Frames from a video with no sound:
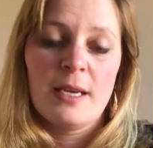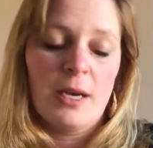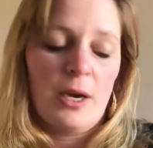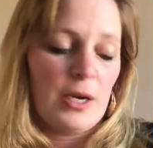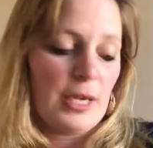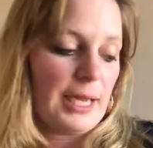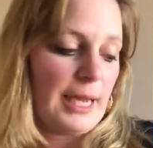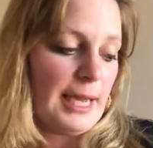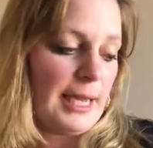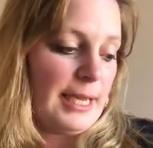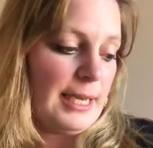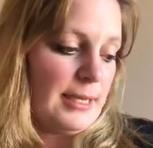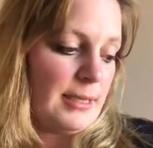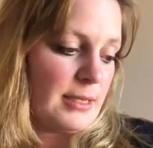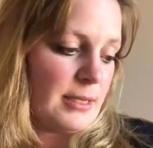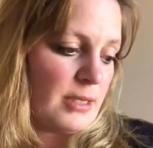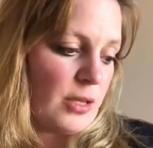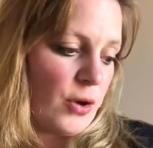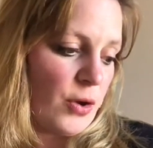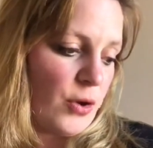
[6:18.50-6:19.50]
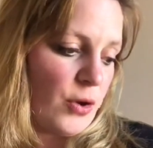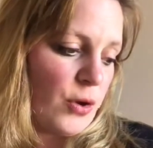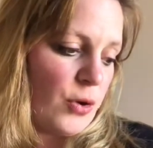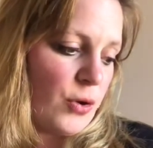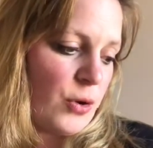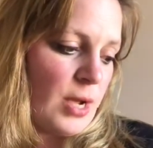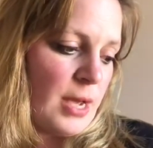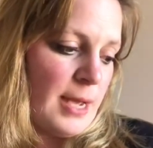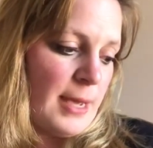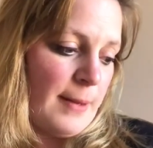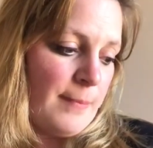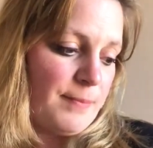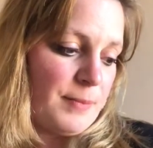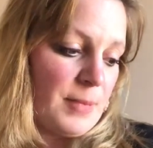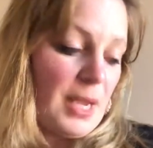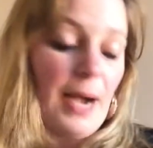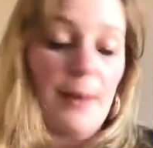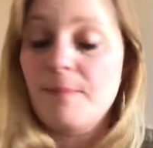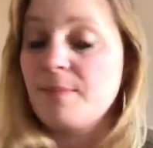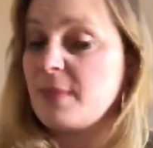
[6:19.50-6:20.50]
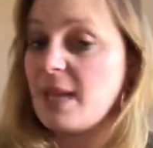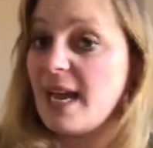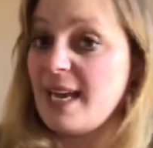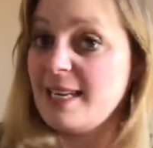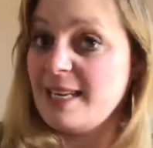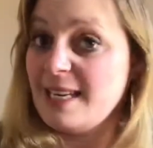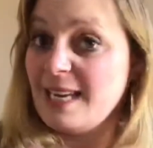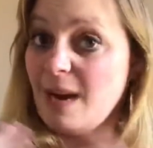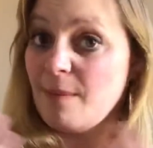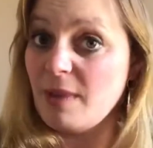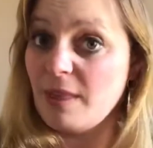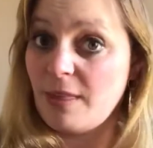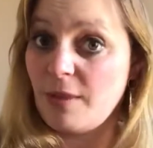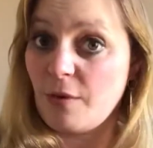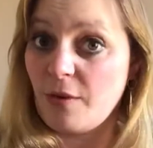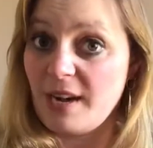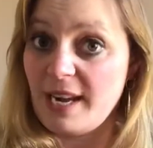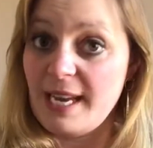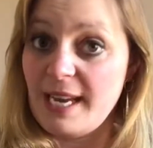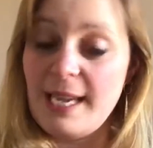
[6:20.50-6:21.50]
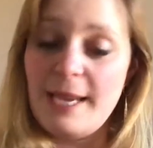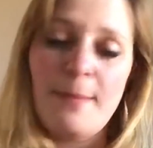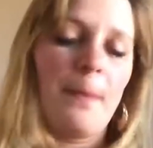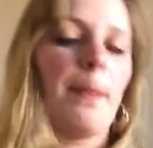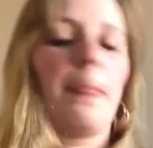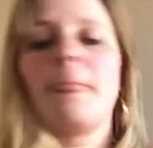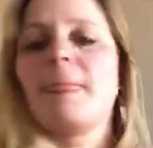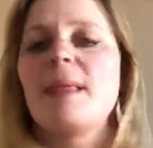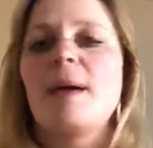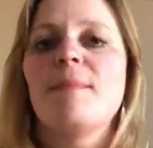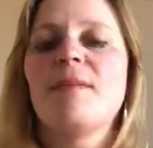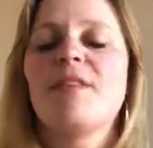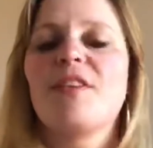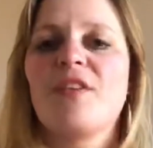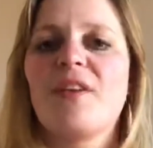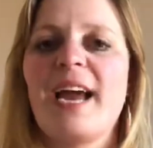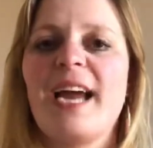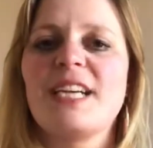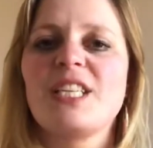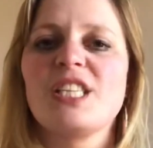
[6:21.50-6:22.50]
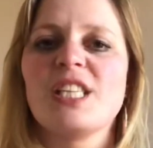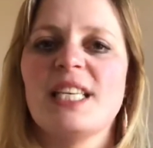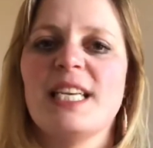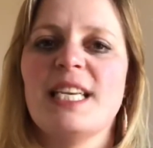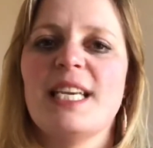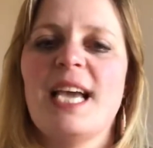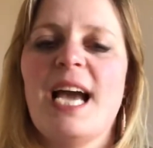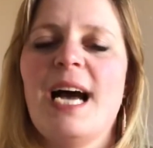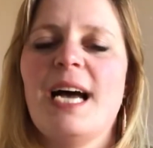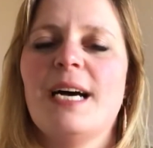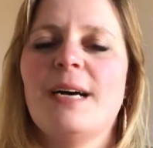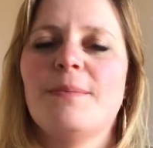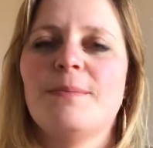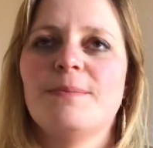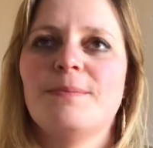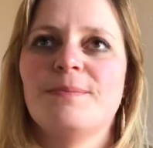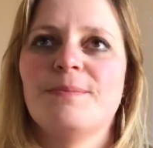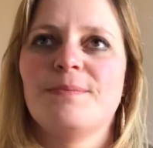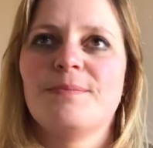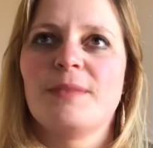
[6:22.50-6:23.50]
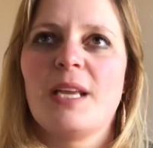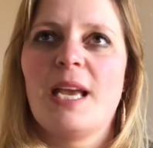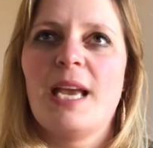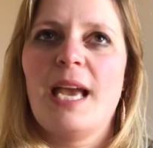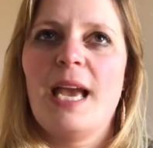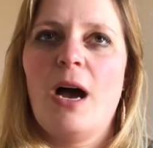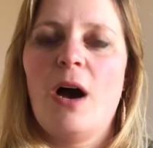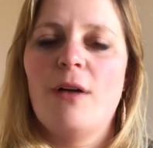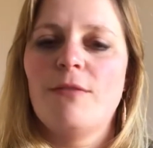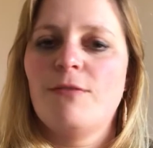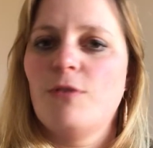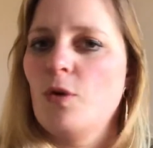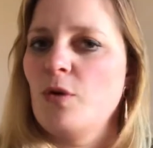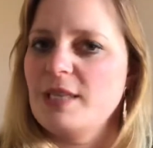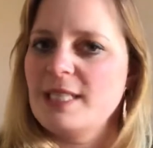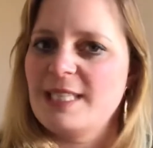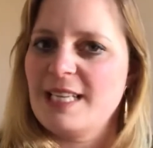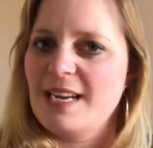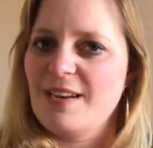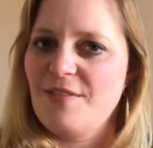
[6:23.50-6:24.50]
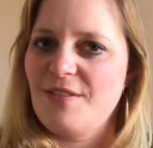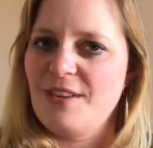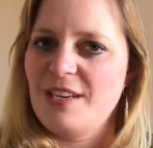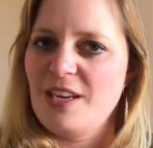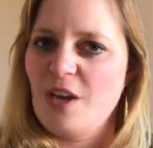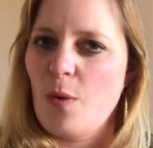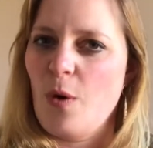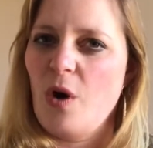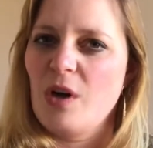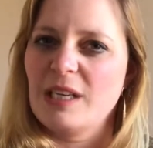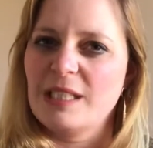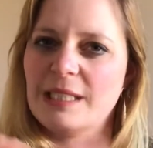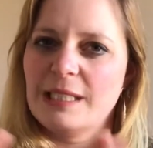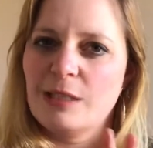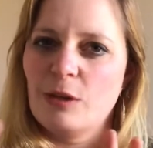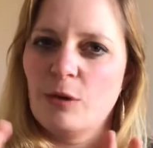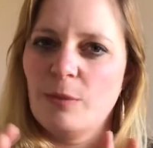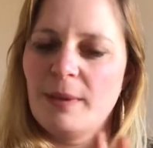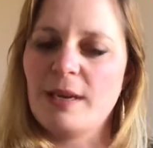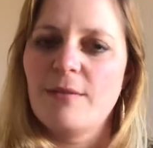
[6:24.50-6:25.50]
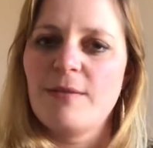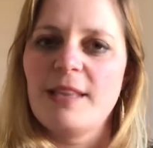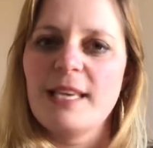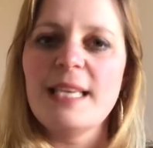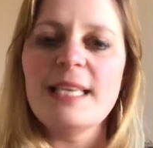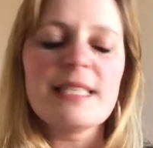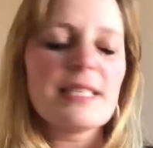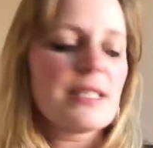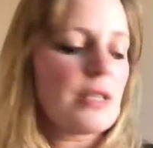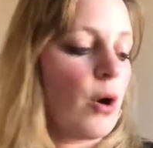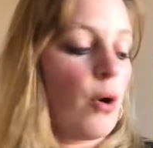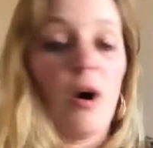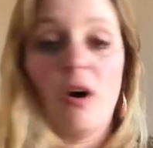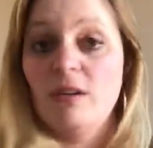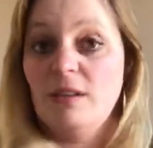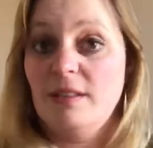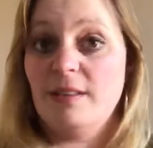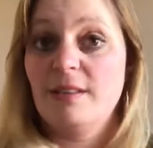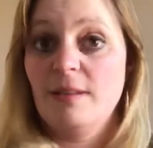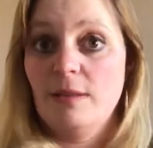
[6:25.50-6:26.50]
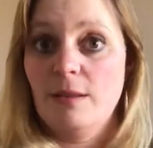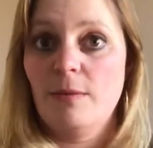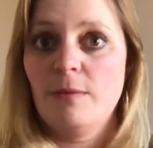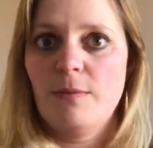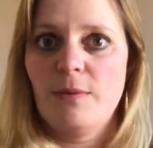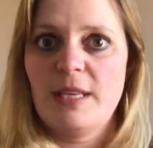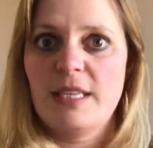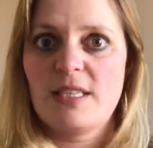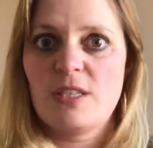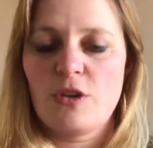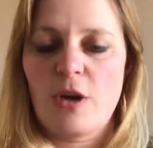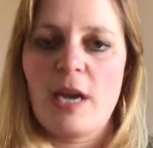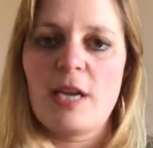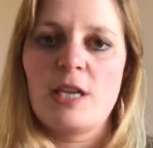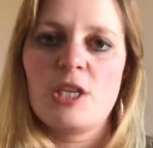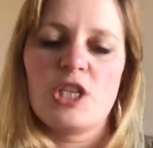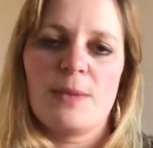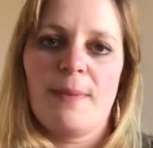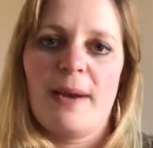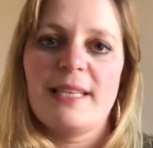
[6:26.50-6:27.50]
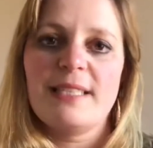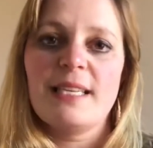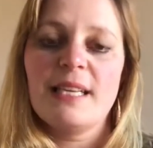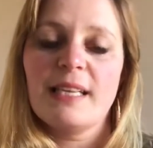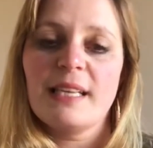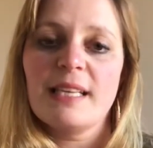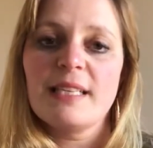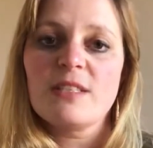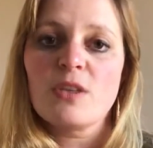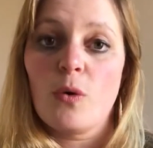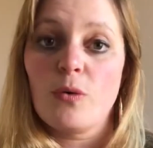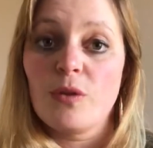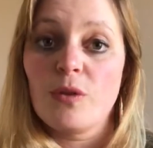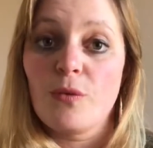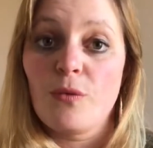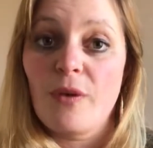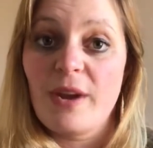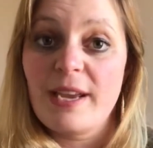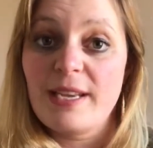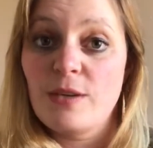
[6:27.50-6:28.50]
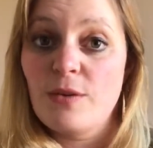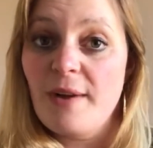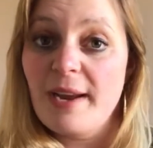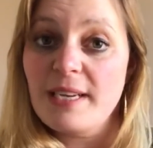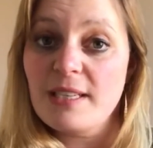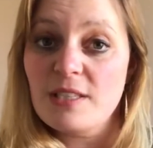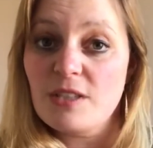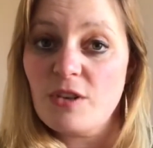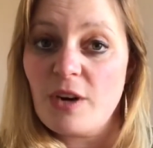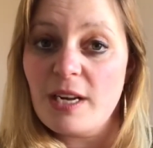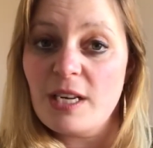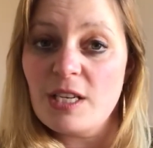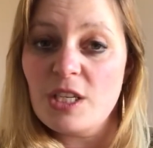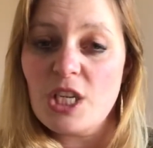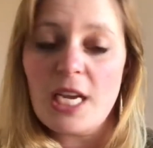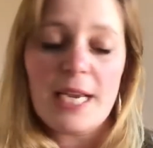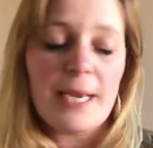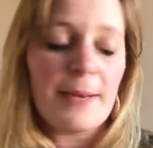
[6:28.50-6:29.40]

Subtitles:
Okay, so yeah, and number three actually, I've already done a video on a little bit of this, or on this strategy basically. It's called the redirect strategy.